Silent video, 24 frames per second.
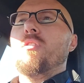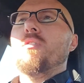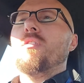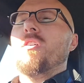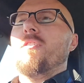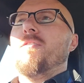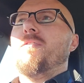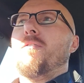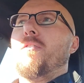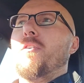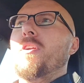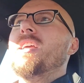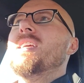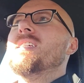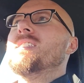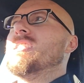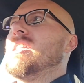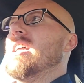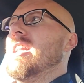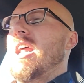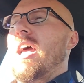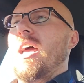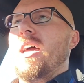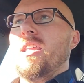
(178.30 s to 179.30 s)
freeze
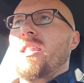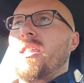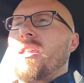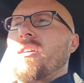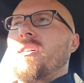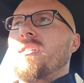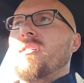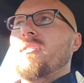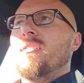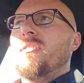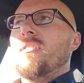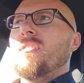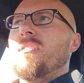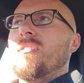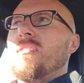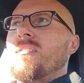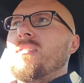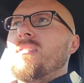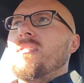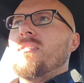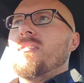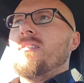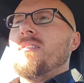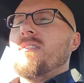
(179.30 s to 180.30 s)
to death.
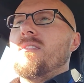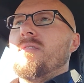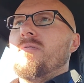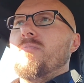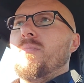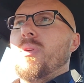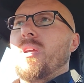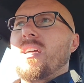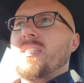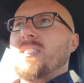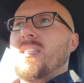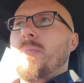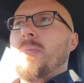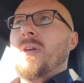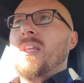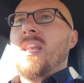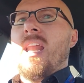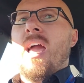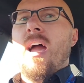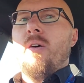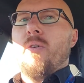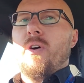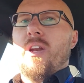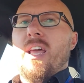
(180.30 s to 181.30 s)
Because I mean,
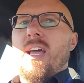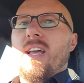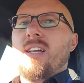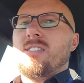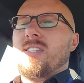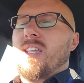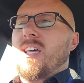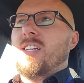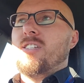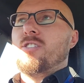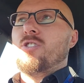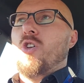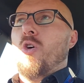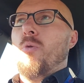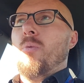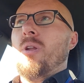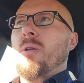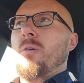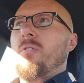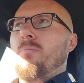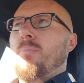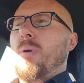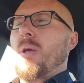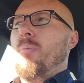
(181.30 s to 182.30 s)
nowadays, like so
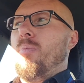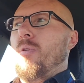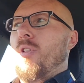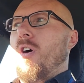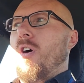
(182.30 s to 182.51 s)
many people